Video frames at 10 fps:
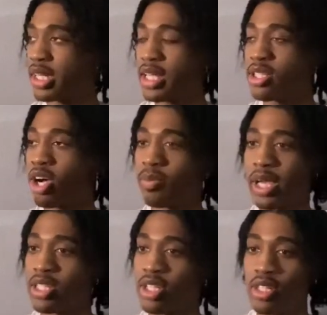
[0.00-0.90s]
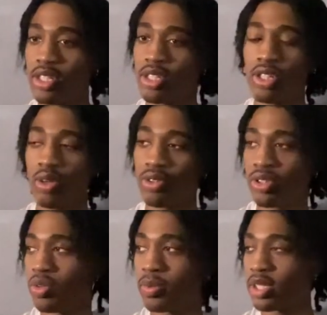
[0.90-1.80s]
That talk back shit is just so
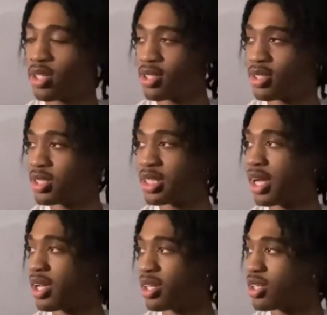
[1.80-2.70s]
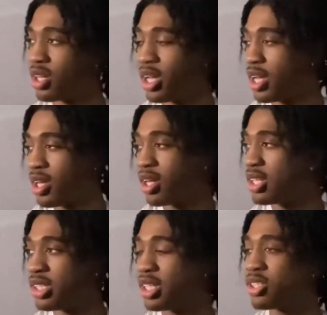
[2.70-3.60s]
stupid because it's like,
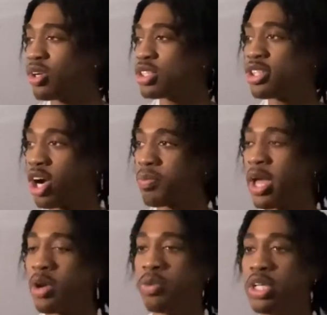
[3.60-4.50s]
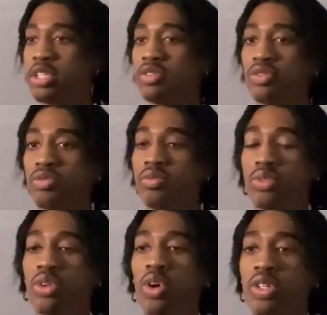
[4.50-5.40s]
it's only talk back when,
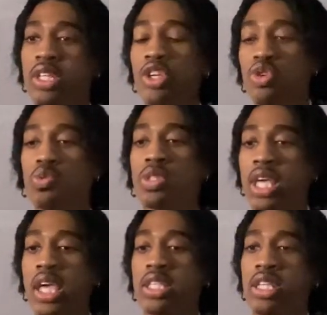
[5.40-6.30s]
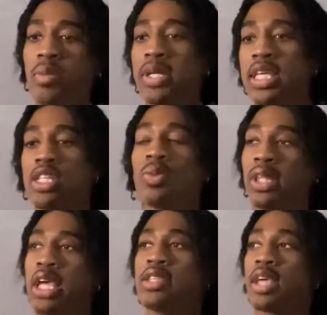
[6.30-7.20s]
you know what I'm saying, you saying something against what
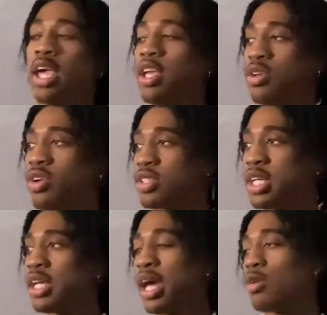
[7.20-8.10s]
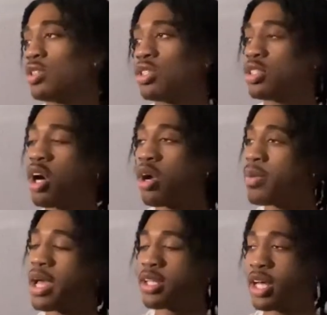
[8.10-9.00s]
they saying. You know what I'm saying? That was just talk
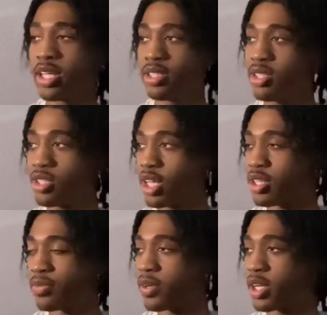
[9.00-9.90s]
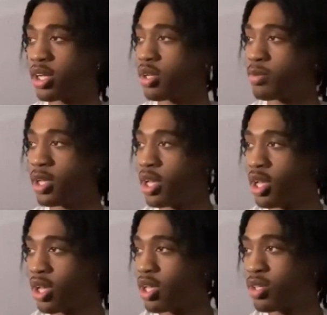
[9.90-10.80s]
back. Like, just shut the fuck up.
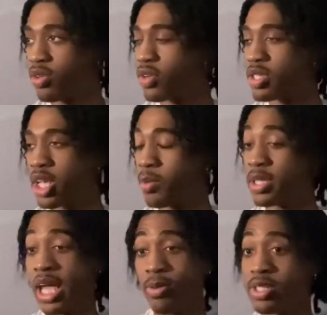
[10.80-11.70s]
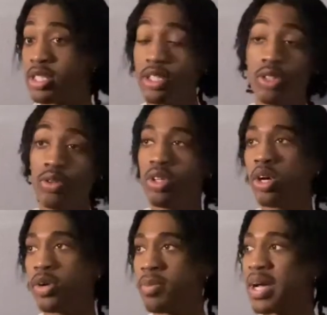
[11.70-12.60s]
You know what I'm saying? But that was still, you
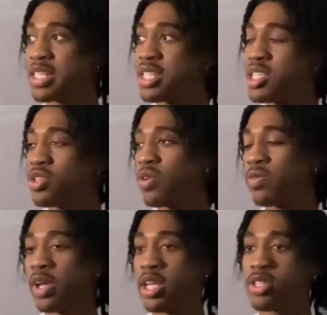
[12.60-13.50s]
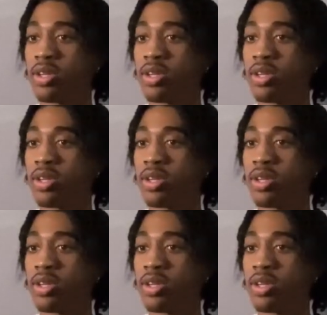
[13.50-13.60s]
know, in my seasonal phase.